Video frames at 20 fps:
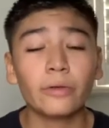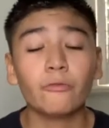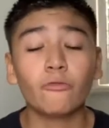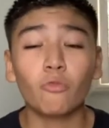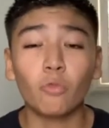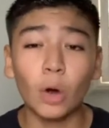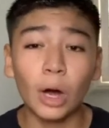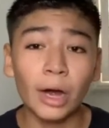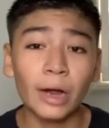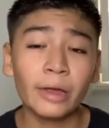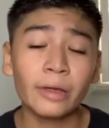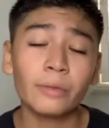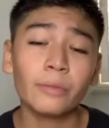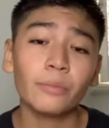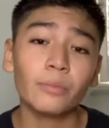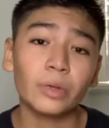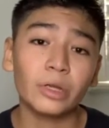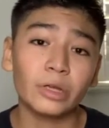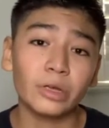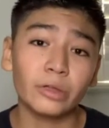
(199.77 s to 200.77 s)
Why?
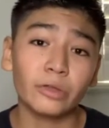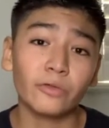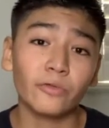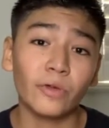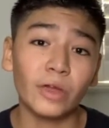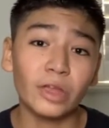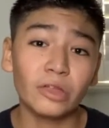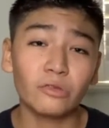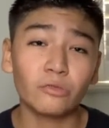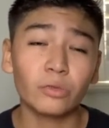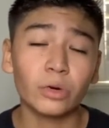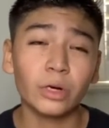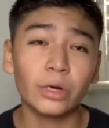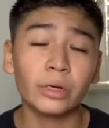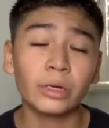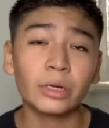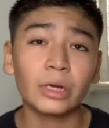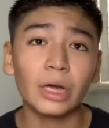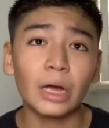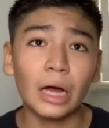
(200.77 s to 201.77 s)
Because FaZe
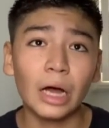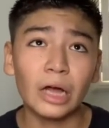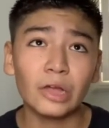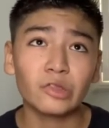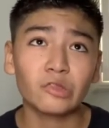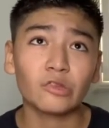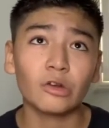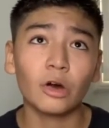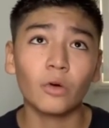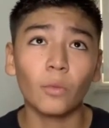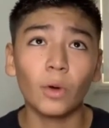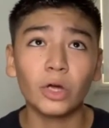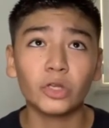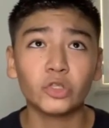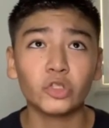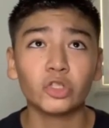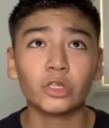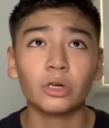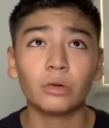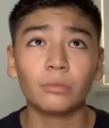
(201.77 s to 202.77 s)
Rug, I started
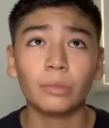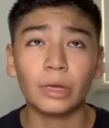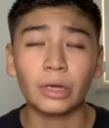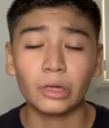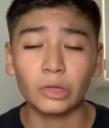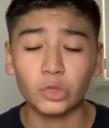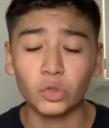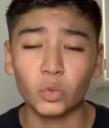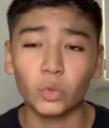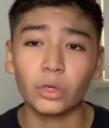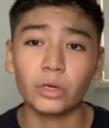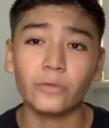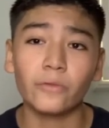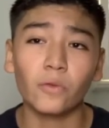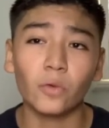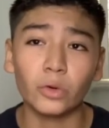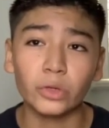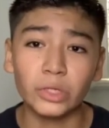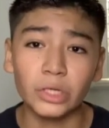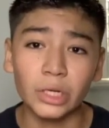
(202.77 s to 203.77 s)
watching him like in
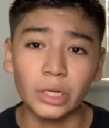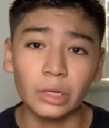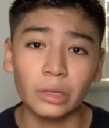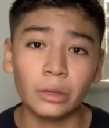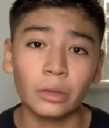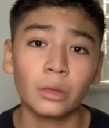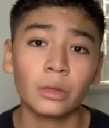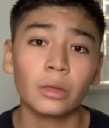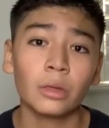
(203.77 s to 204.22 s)
2014.